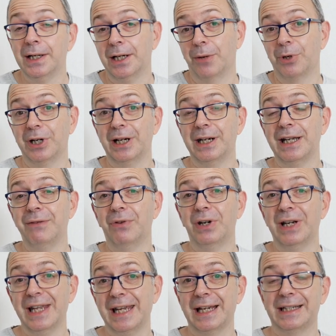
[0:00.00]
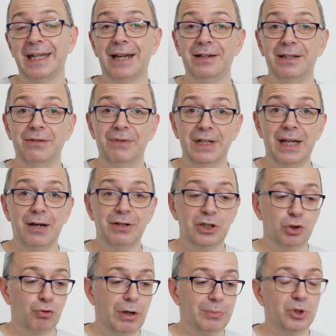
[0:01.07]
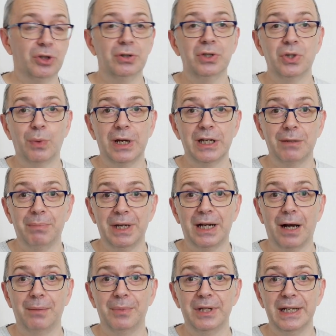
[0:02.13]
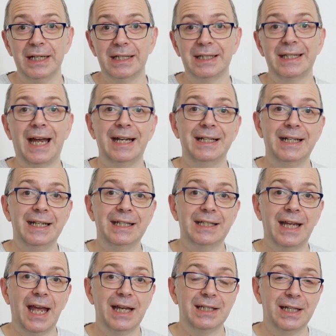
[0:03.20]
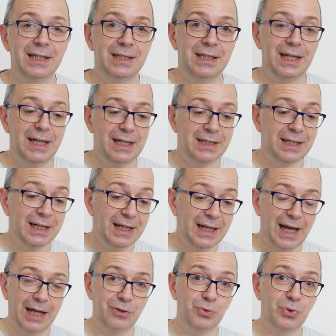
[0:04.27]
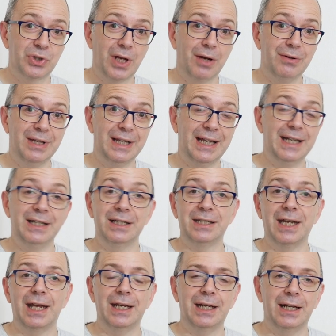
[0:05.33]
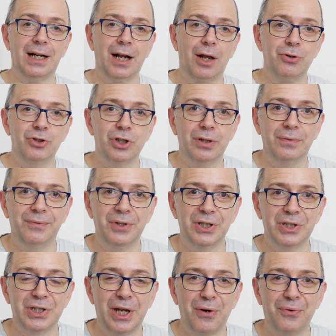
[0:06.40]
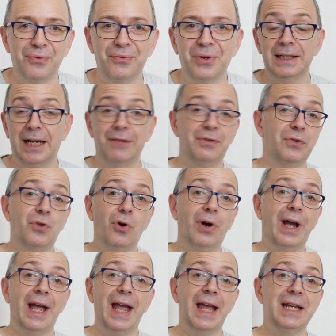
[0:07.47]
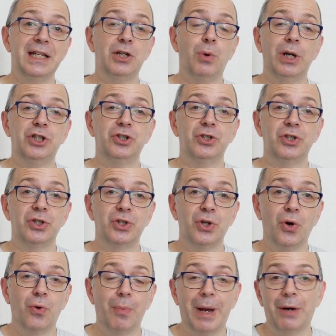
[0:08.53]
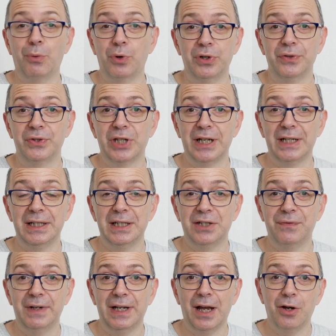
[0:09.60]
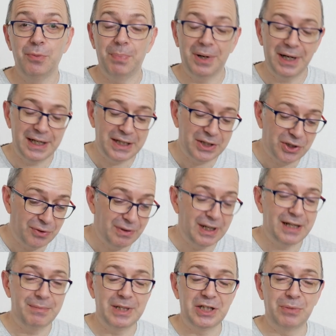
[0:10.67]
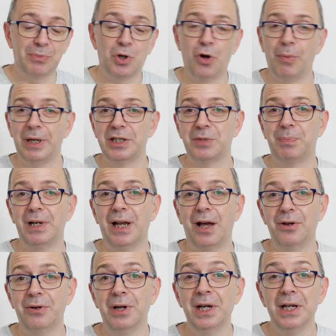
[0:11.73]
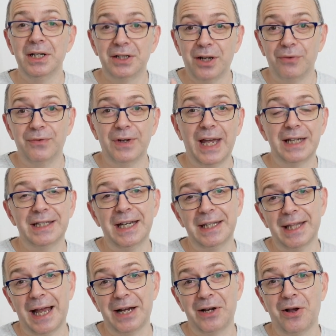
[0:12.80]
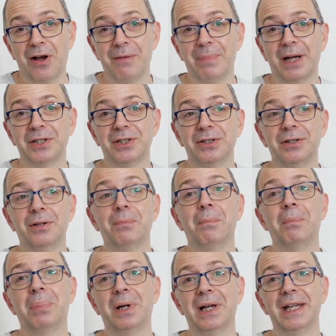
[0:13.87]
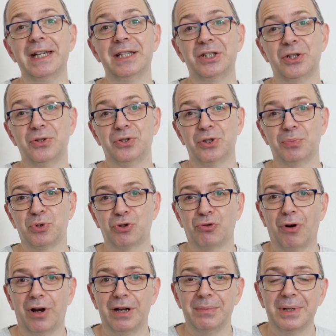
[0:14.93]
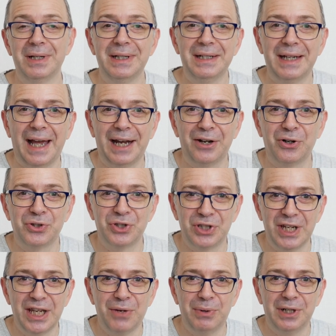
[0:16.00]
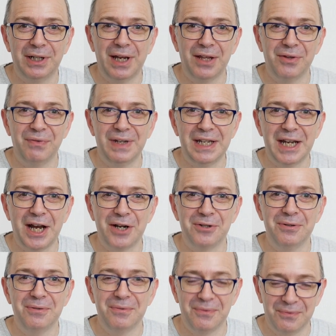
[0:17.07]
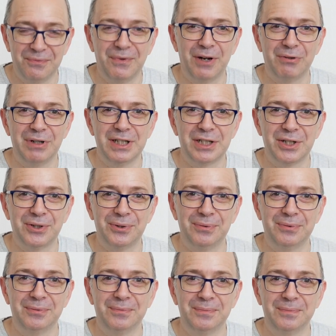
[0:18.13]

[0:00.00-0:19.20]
Now I'm going to leave a link down in the video description to where you can pick up the SanDisk SSDs and also the Inateck enclosure for yourself. Now if you've got any questions at all about what you've seen in this video, please do leave me some comments below. Don't forget to hit that like button, please do subscribe, and I'll see you in another video very soon.